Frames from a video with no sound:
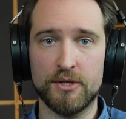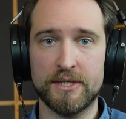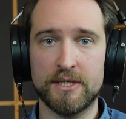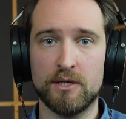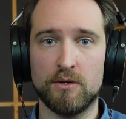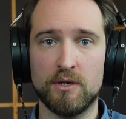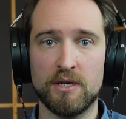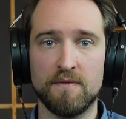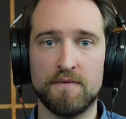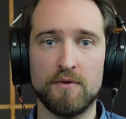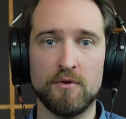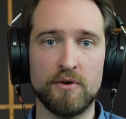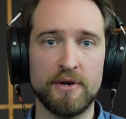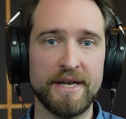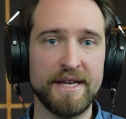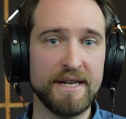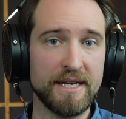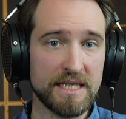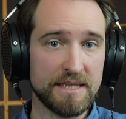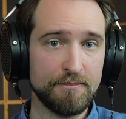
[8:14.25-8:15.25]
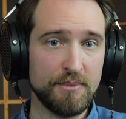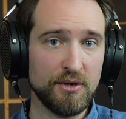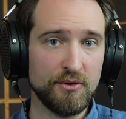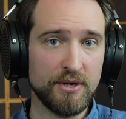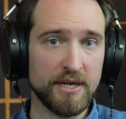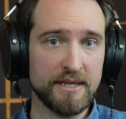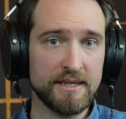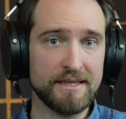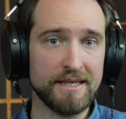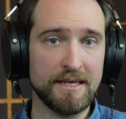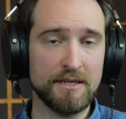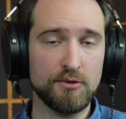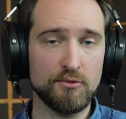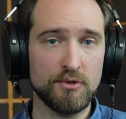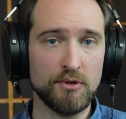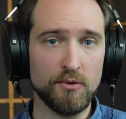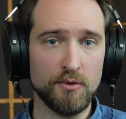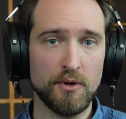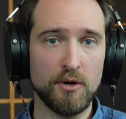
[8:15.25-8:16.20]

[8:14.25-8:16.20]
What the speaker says: So if you're inexperienced and you don't